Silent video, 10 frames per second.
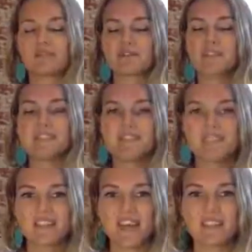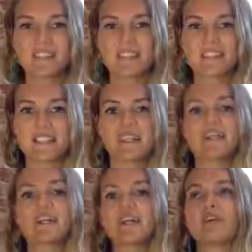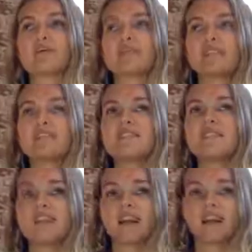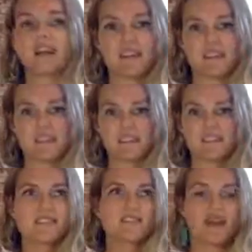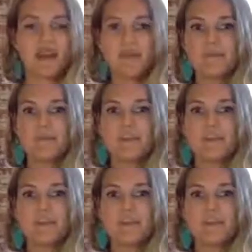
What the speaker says: of receiving that listening ear, of receiving that gift, right?